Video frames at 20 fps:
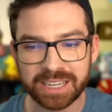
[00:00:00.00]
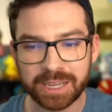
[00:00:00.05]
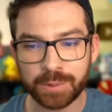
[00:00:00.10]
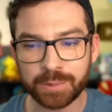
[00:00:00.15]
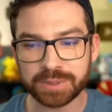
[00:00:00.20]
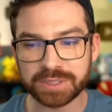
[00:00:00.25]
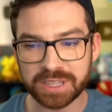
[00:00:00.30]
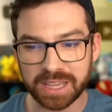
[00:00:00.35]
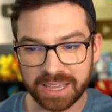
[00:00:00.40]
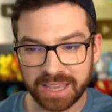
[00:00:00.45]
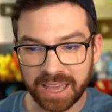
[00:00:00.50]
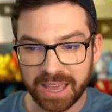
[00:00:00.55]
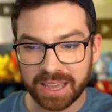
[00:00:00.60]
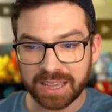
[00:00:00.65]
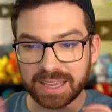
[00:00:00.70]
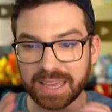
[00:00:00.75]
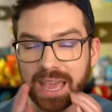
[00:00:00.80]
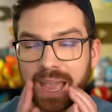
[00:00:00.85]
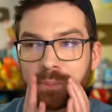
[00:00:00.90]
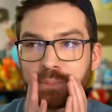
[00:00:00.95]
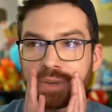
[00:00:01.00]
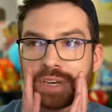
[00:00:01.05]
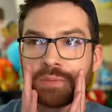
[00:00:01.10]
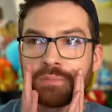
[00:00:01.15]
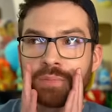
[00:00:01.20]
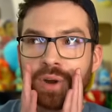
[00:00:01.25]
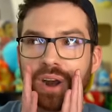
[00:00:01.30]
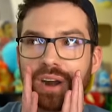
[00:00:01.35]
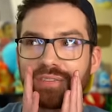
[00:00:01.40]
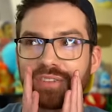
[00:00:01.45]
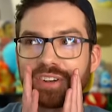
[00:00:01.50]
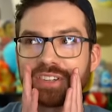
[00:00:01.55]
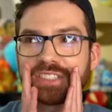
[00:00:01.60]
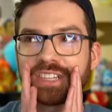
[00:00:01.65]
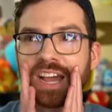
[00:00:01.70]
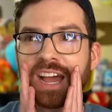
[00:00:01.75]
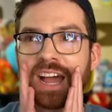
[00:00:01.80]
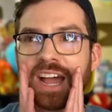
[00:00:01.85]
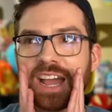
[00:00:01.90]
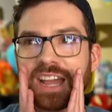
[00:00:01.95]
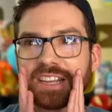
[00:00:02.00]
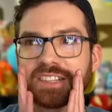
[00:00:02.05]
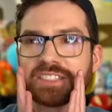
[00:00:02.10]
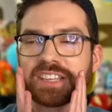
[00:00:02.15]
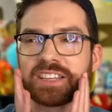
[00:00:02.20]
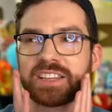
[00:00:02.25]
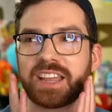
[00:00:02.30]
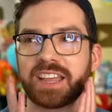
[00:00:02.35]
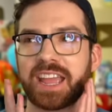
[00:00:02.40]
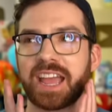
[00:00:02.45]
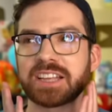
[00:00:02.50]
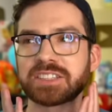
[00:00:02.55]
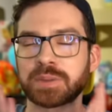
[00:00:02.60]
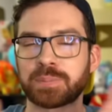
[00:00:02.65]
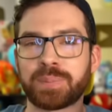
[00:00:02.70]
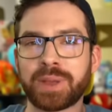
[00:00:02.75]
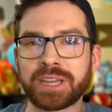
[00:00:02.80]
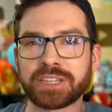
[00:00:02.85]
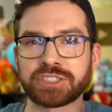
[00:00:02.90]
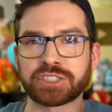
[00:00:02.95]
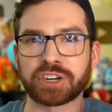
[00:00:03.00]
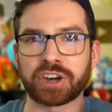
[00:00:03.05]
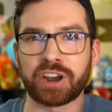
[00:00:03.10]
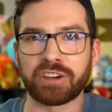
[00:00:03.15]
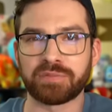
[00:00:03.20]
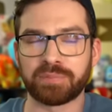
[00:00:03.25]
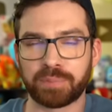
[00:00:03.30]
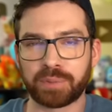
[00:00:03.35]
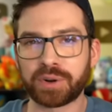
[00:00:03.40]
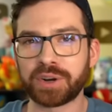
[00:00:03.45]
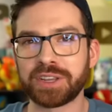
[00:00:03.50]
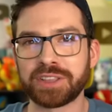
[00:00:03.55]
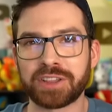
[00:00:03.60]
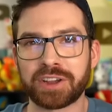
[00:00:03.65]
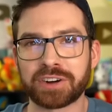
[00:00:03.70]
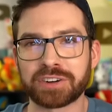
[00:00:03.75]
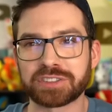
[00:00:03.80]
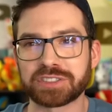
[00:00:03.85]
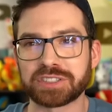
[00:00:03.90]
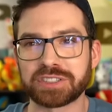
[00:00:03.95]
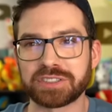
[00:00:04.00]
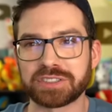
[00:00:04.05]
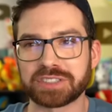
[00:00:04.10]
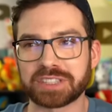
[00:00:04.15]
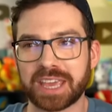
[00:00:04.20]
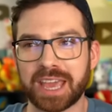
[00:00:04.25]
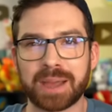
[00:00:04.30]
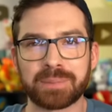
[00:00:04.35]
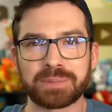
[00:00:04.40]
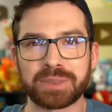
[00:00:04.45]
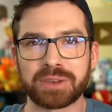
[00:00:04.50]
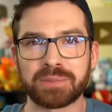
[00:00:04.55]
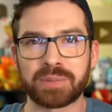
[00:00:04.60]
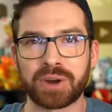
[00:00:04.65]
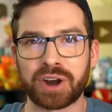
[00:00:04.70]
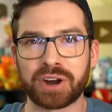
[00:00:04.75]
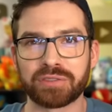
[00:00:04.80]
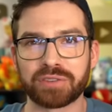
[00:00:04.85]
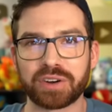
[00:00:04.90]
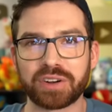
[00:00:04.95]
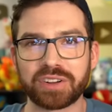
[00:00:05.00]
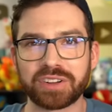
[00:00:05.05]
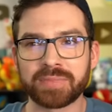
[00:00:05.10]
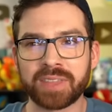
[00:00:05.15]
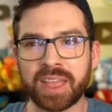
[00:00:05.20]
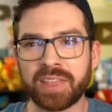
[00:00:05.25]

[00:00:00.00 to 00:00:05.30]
It was like, Captain Marvel dies, and like has a picture of Brie Larson's Captain Marvel.